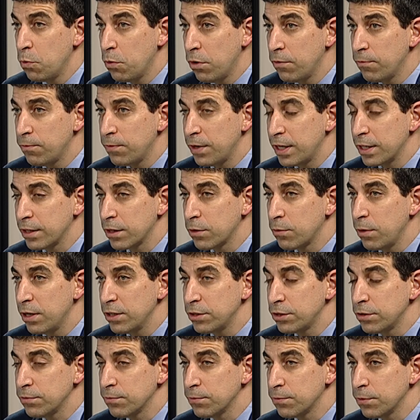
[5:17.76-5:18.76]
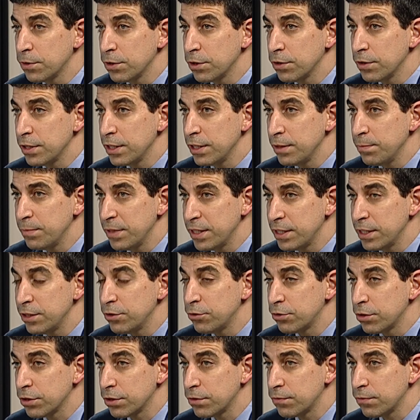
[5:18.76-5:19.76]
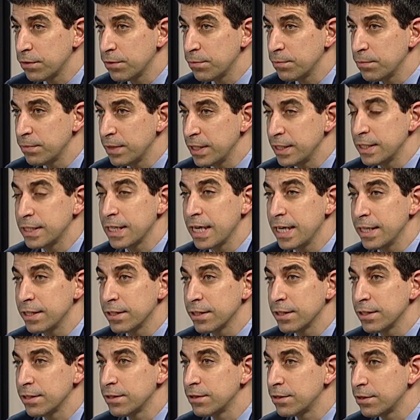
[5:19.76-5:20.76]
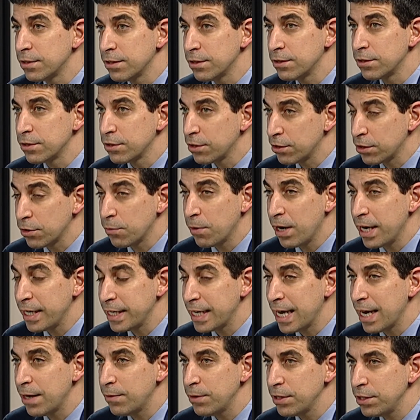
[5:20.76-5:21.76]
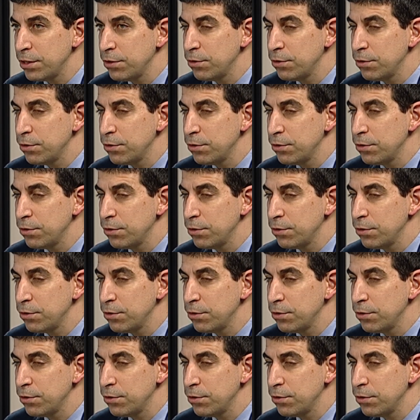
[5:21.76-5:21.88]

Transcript: One final question for you. The bid interest from Intesa has gone away now. Are